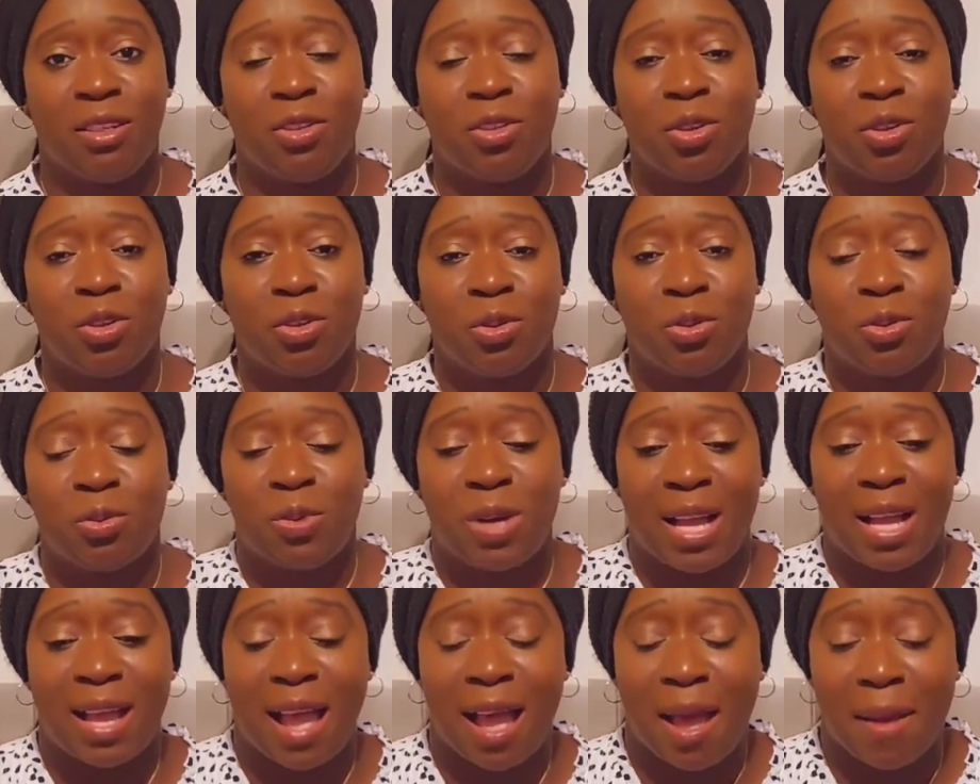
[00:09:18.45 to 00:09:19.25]
You don't know
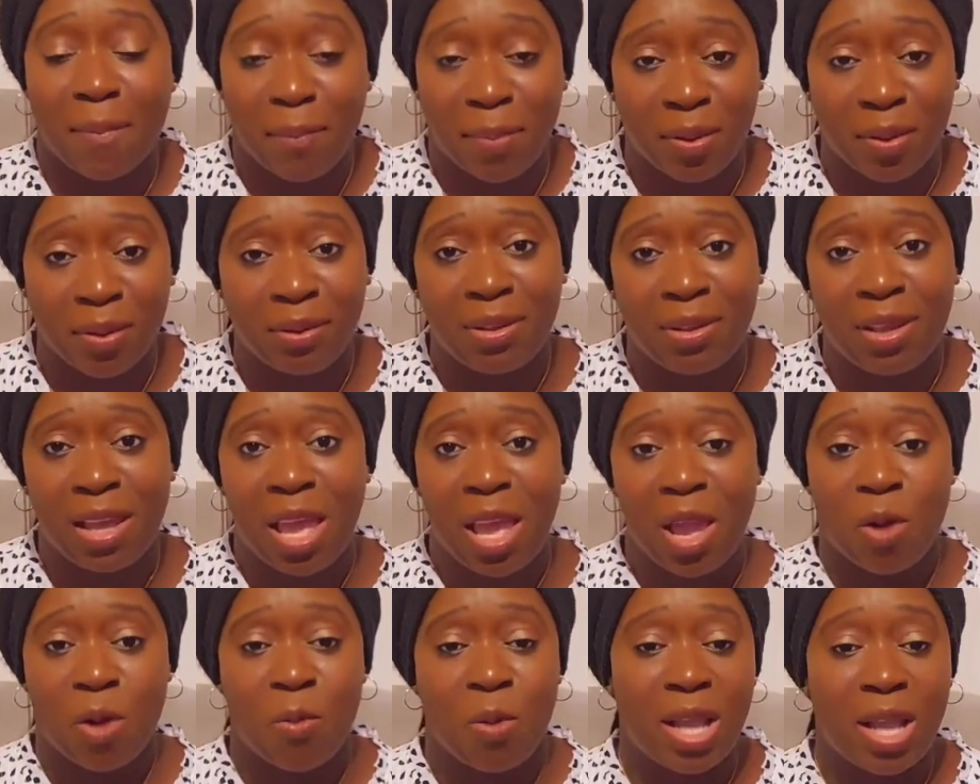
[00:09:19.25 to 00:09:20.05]
what happened,
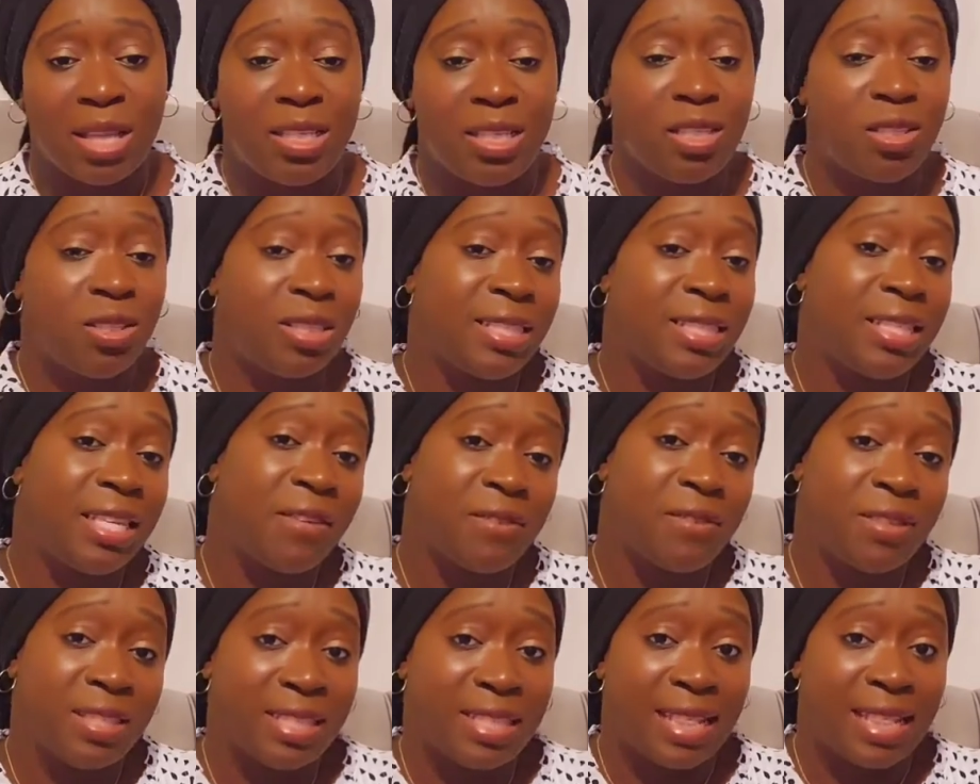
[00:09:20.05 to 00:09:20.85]
why Jesus
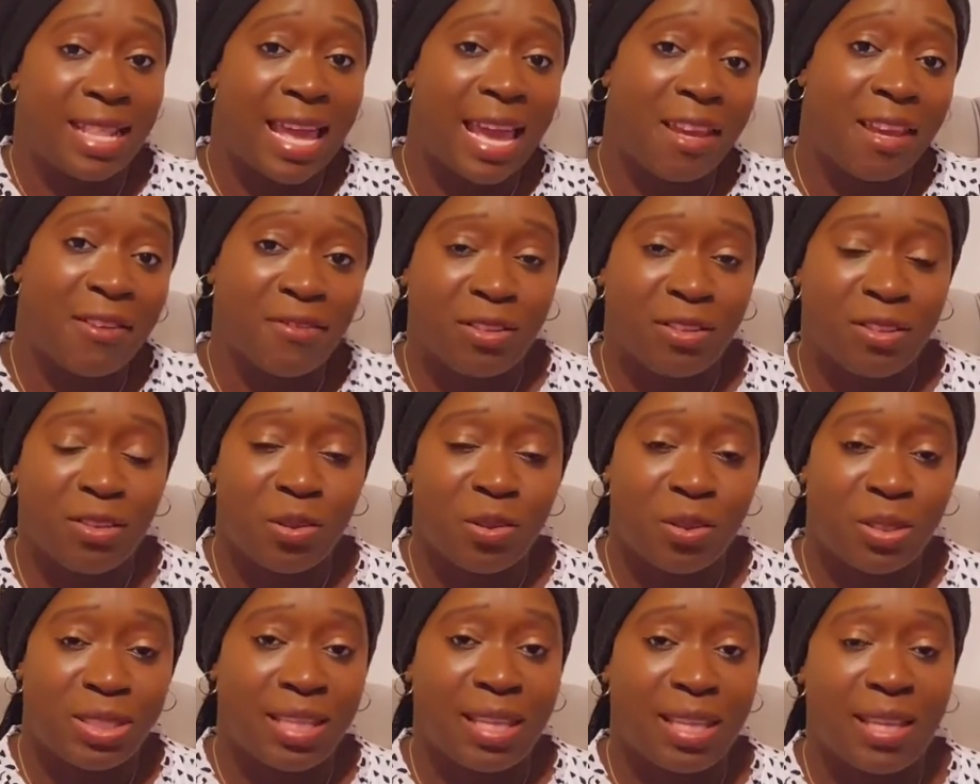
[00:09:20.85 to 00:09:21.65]
gave his life,
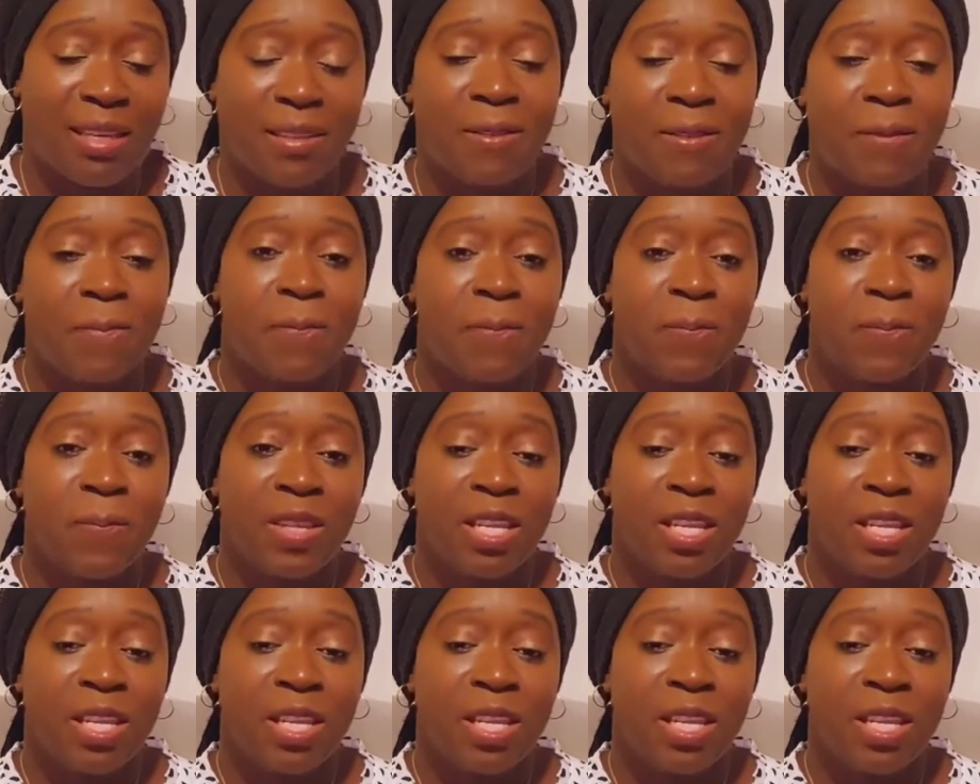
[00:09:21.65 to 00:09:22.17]
those things.